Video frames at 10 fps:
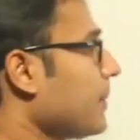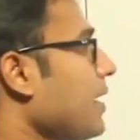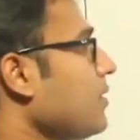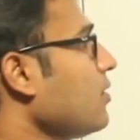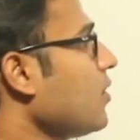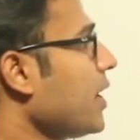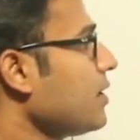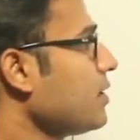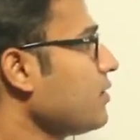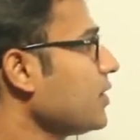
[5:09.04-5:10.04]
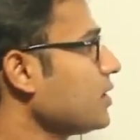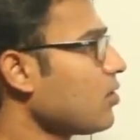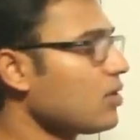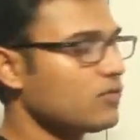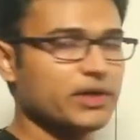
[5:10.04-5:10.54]
and now identify the
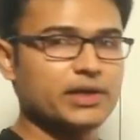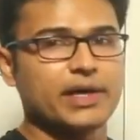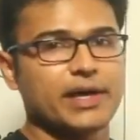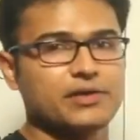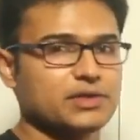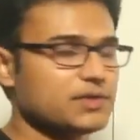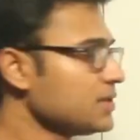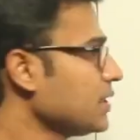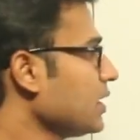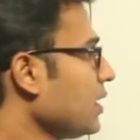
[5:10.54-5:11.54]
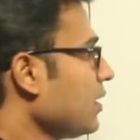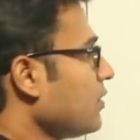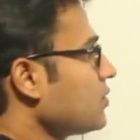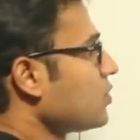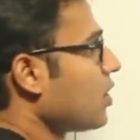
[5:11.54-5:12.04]
conflicting actions.
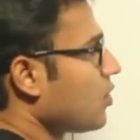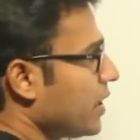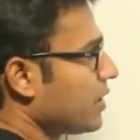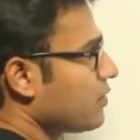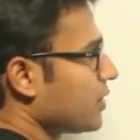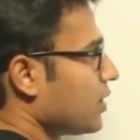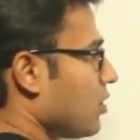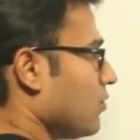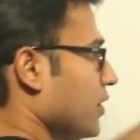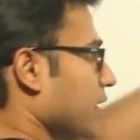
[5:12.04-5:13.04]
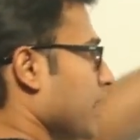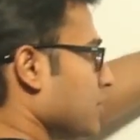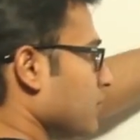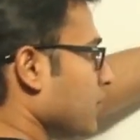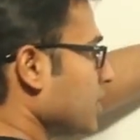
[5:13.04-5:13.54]
So how to identify the conflicting
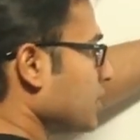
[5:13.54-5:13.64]
action? For